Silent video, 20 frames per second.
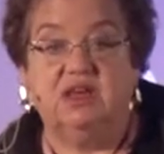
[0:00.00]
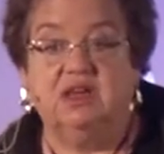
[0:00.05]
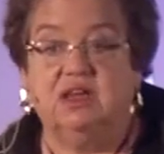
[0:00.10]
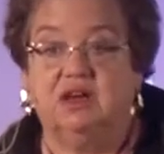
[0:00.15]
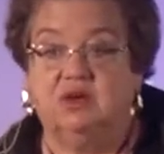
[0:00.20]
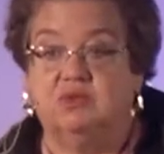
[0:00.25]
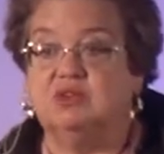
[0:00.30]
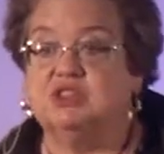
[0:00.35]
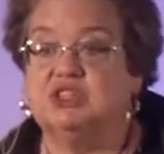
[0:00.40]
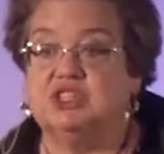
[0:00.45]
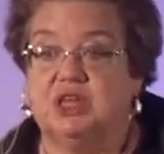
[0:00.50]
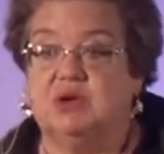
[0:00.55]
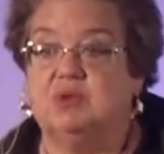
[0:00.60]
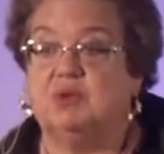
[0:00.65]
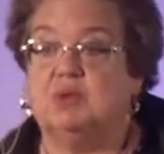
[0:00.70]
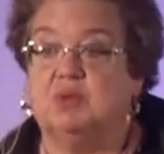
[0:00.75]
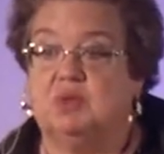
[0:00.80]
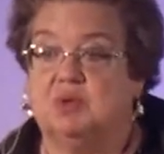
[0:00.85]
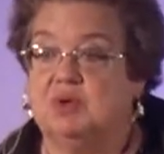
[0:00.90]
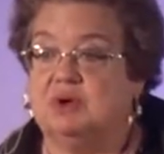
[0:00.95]
in which they were
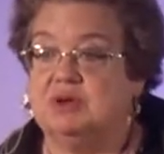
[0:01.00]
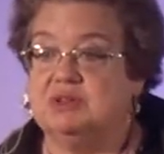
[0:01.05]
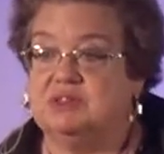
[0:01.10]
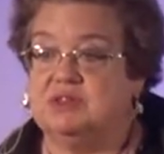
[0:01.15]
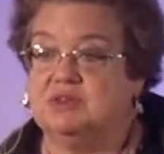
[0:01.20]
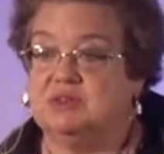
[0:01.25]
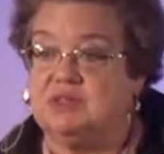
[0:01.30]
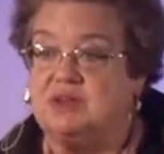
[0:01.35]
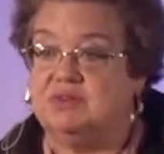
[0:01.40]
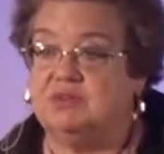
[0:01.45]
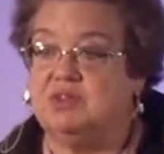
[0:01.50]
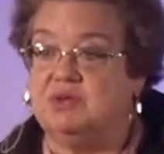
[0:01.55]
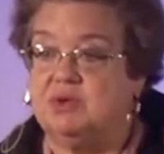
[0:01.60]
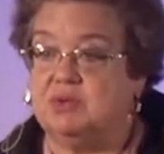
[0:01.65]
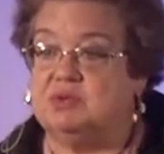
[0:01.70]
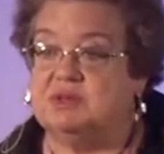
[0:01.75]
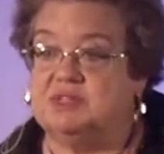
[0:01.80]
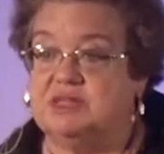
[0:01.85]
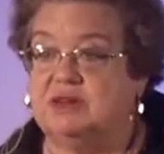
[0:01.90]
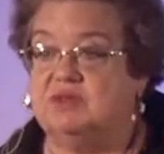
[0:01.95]
born. So 73%
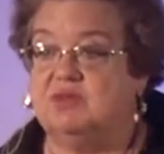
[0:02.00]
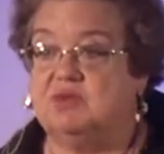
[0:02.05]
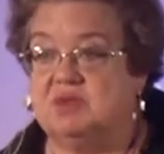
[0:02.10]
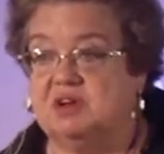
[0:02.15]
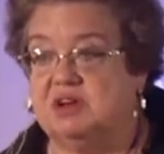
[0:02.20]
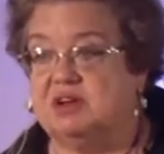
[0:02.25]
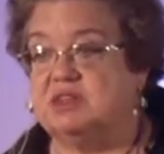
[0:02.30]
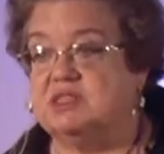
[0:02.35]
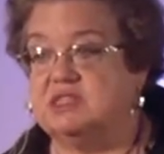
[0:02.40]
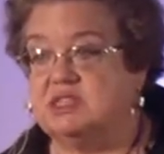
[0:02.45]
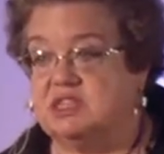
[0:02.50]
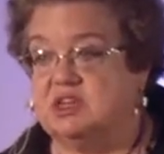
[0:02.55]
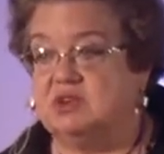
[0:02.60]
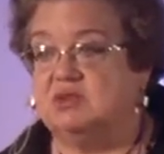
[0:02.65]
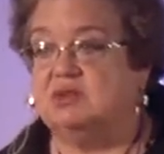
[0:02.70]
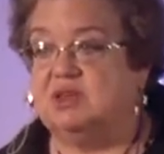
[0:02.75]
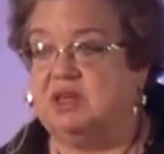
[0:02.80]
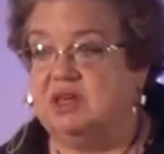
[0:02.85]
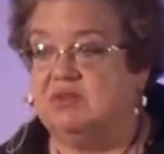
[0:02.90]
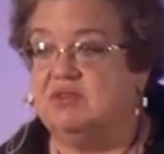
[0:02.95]
of Americans
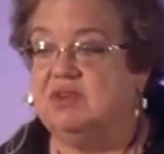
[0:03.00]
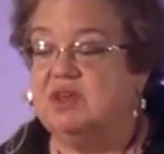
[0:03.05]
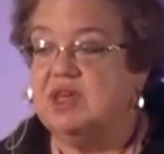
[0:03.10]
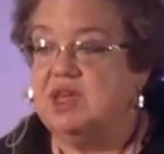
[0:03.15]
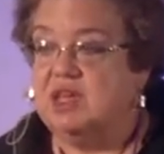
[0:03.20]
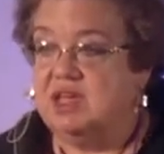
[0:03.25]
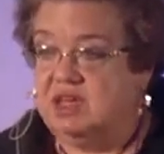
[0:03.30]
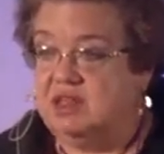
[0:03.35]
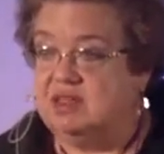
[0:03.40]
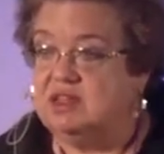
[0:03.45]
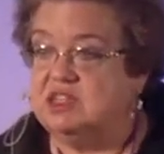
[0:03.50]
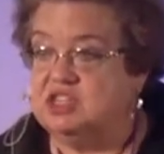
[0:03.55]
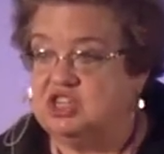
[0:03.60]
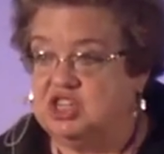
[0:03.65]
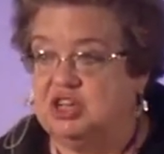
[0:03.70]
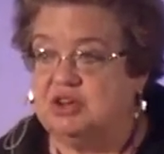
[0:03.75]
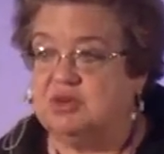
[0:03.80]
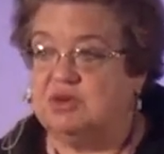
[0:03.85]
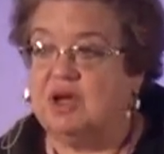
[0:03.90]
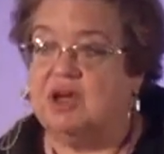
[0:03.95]
don't live in the
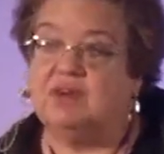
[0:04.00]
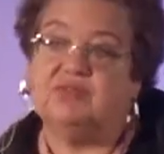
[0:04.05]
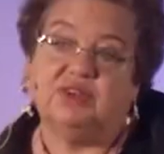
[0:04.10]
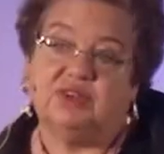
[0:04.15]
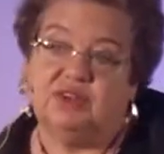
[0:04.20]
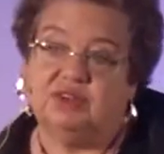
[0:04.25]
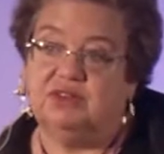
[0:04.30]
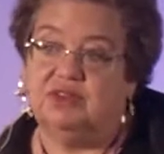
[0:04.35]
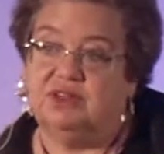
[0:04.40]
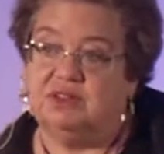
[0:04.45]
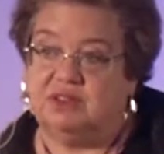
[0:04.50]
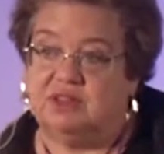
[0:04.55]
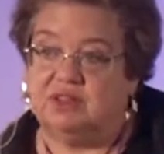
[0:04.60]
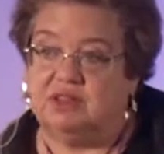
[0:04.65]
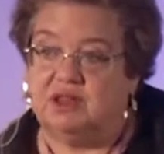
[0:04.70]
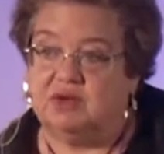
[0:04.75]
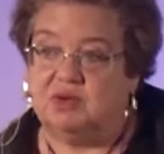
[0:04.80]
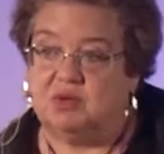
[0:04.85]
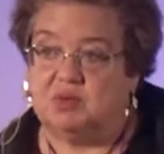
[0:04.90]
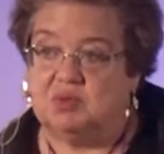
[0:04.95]
geographic unit that
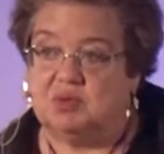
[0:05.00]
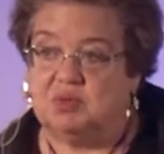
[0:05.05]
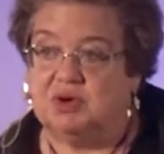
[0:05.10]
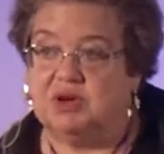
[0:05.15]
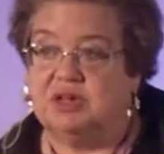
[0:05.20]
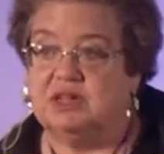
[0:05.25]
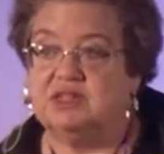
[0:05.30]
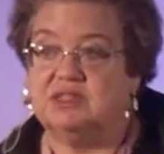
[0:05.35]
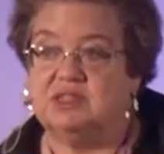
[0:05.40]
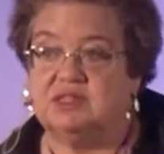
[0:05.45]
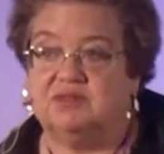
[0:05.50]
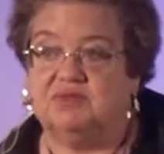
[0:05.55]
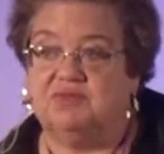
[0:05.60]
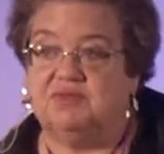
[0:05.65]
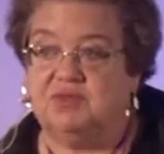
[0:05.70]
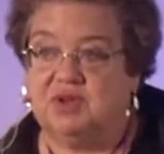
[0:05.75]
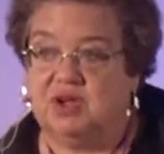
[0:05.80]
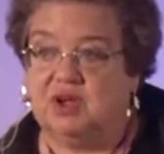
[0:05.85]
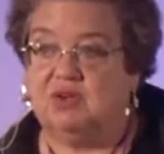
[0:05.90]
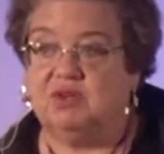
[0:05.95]
they were born in. It's a
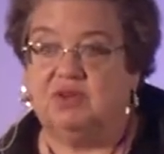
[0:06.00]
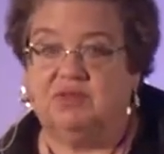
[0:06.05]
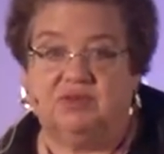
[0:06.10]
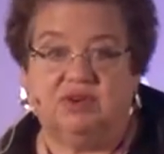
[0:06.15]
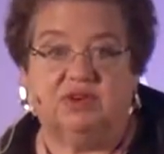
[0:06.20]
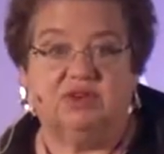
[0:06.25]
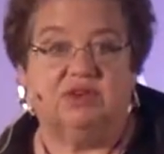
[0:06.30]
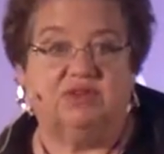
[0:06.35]
very, very,